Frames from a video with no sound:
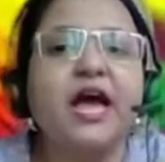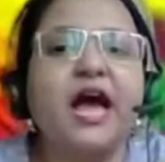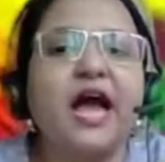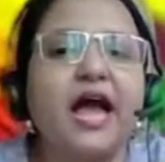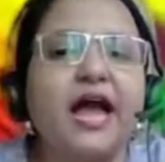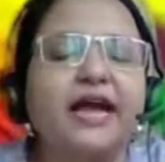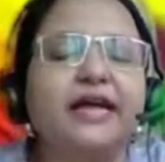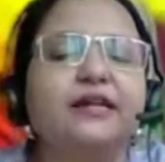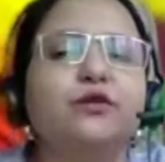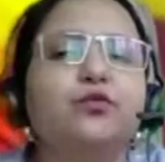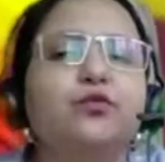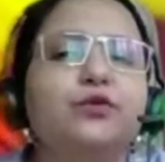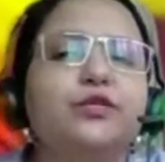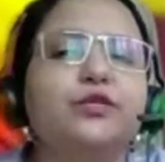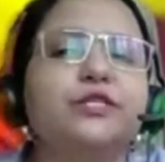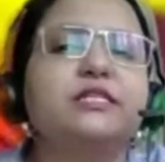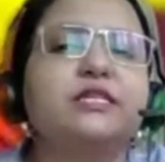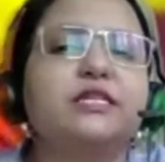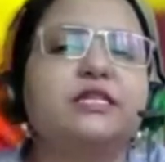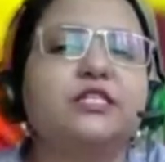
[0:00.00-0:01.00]
and who
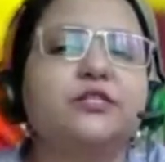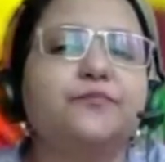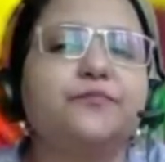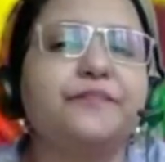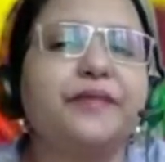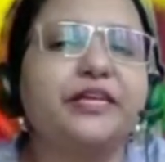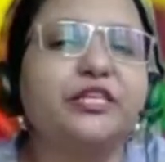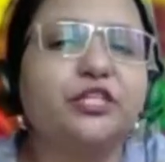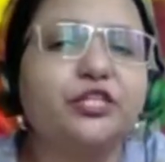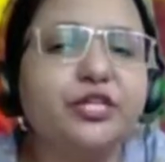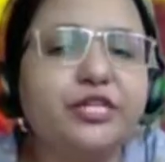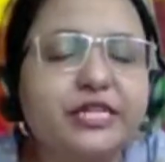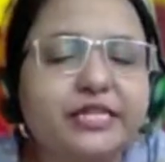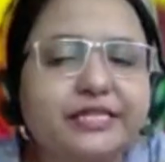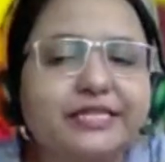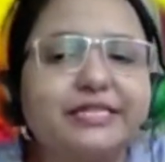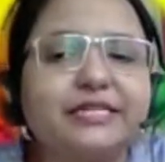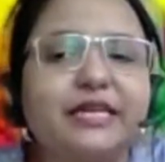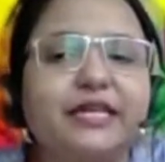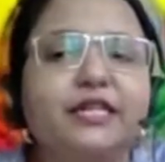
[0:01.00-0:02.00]
is a
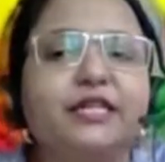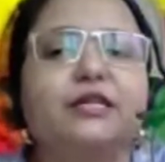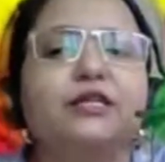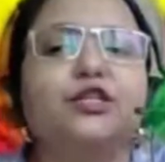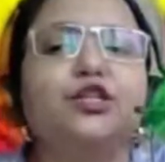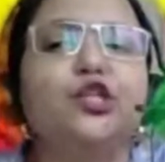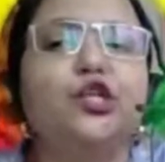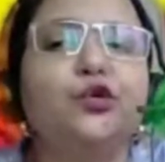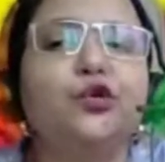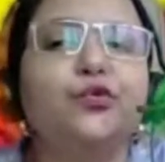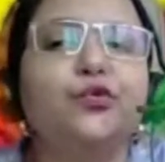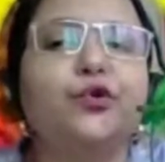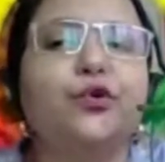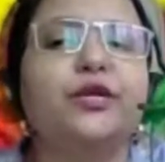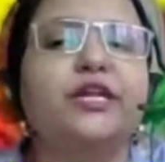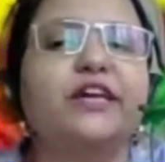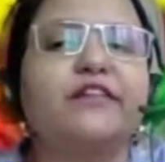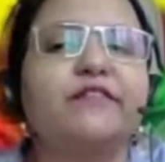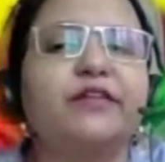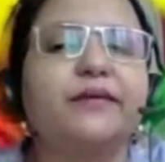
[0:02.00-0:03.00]
specialist in
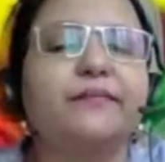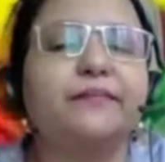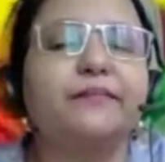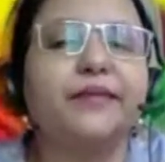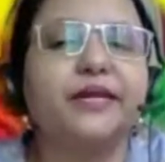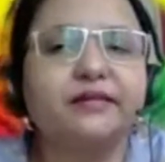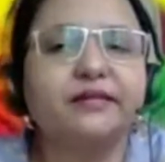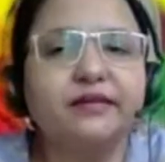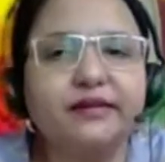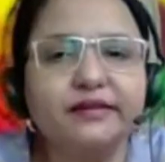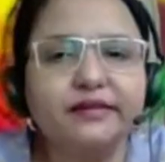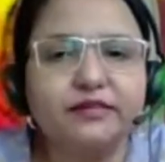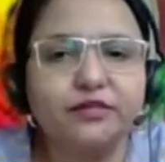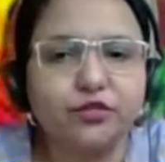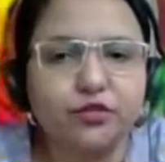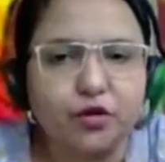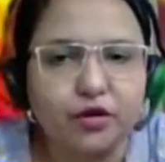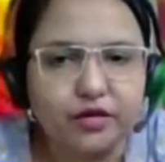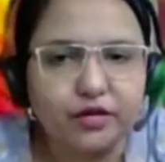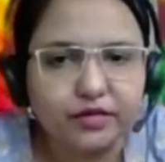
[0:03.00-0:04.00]
neurodevelopmental
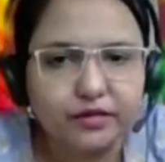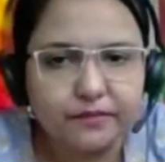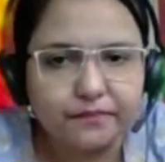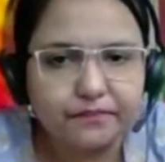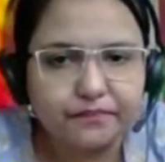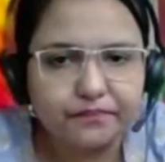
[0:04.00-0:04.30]
disorder.